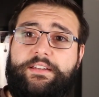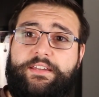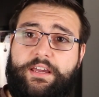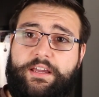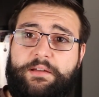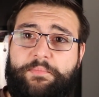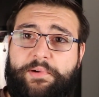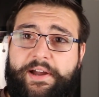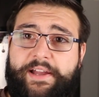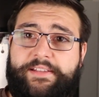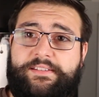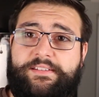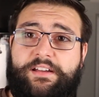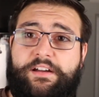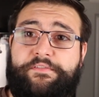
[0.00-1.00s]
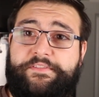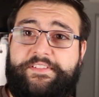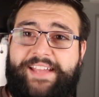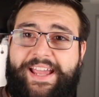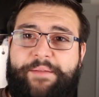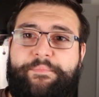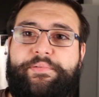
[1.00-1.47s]
gigabytes of
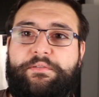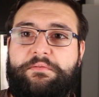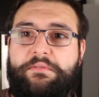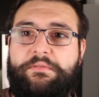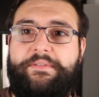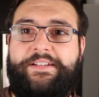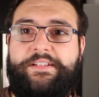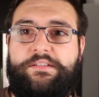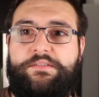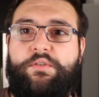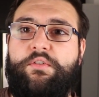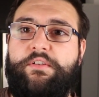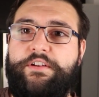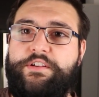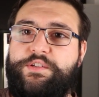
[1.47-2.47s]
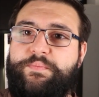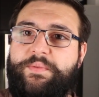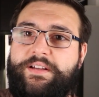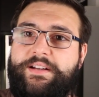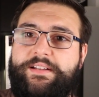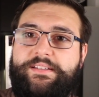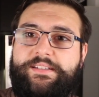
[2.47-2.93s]
temporary storage
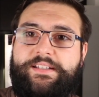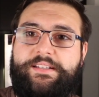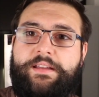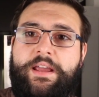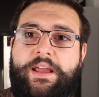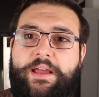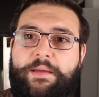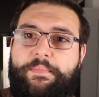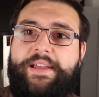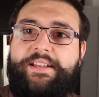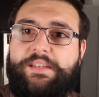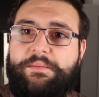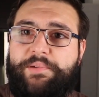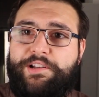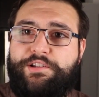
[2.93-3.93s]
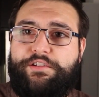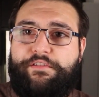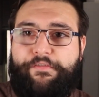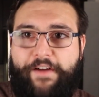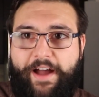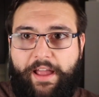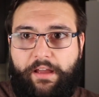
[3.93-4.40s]
because it makes a bunch of
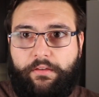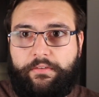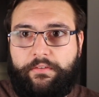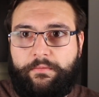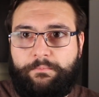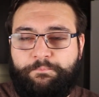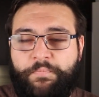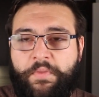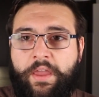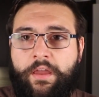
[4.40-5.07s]
files.